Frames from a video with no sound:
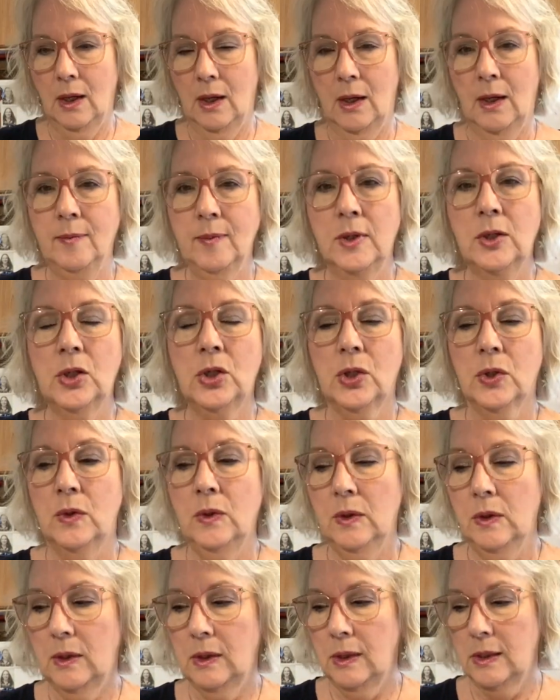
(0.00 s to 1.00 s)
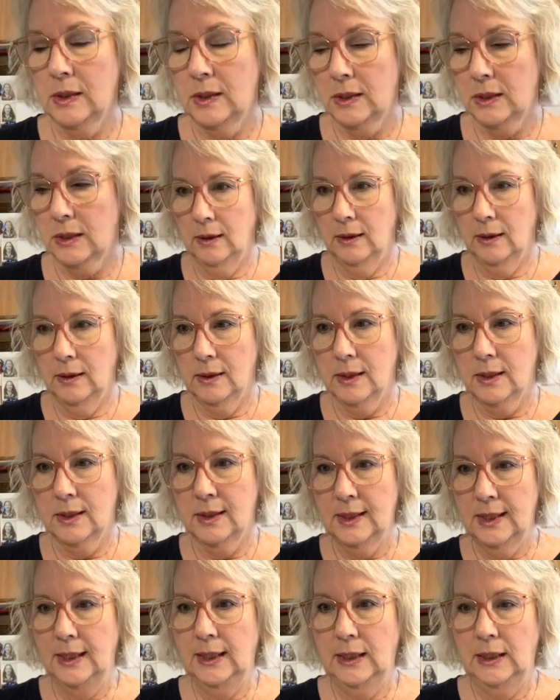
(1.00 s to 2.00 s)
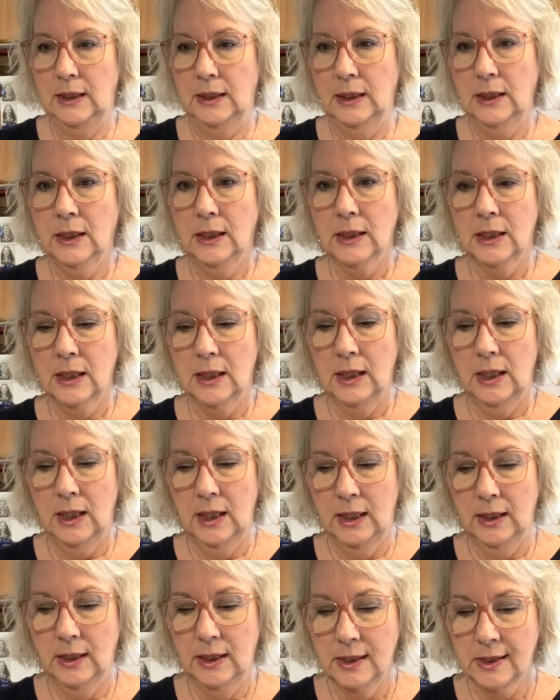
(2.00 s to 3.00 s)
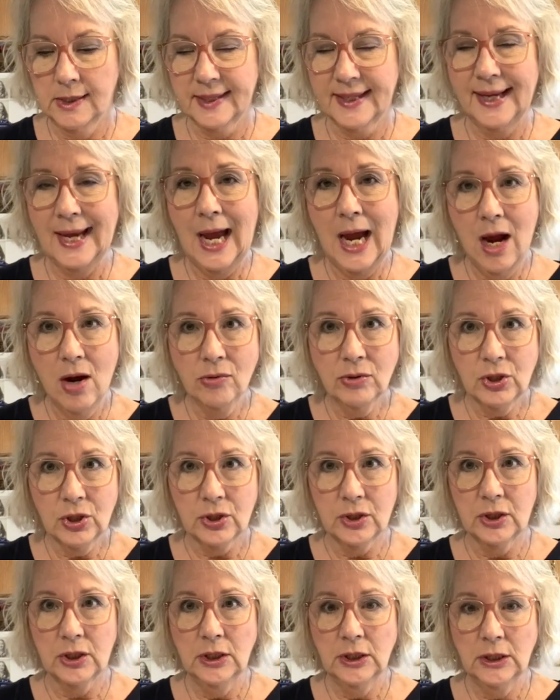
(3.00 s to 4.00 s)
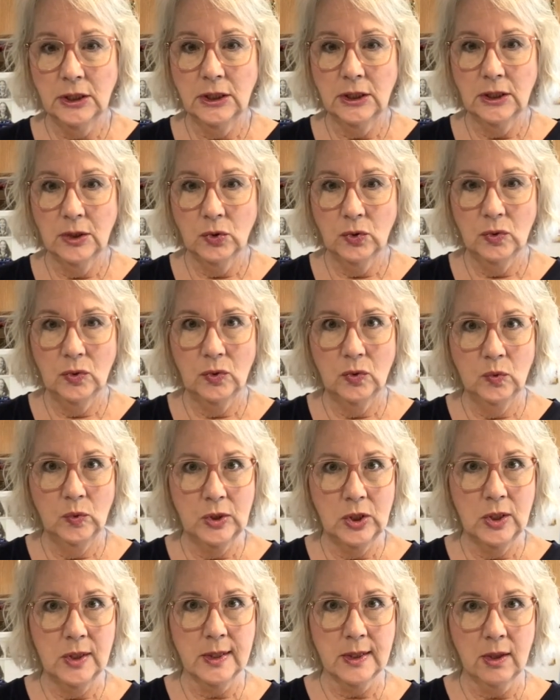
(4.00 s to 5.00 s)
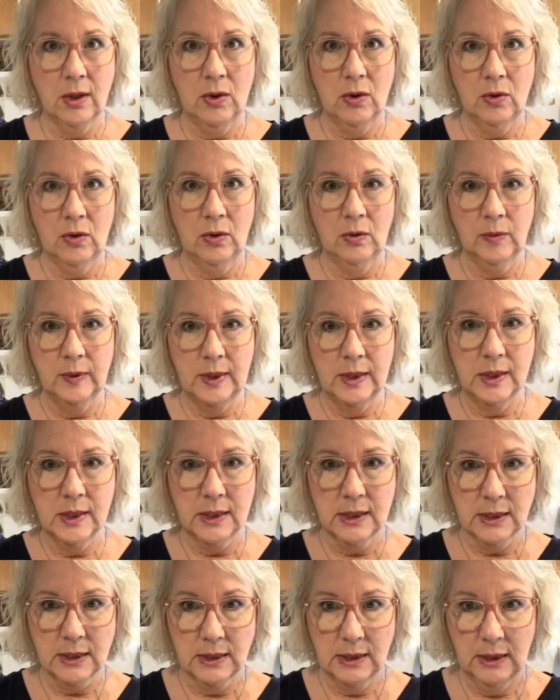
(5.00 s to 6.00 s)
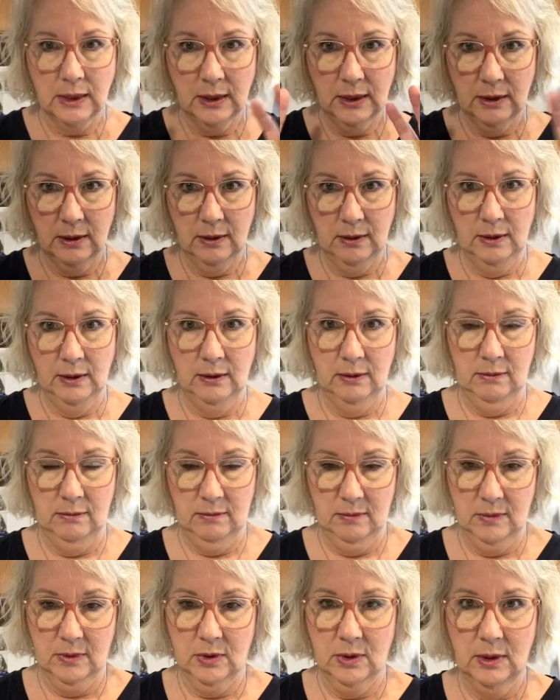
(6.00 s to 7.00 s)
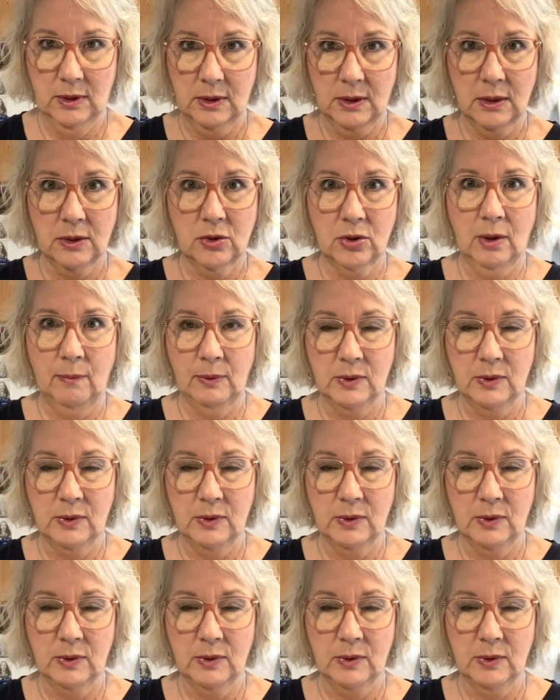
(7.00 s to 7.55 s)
I'm going to show you this scene and this counter, which is always it's a trouble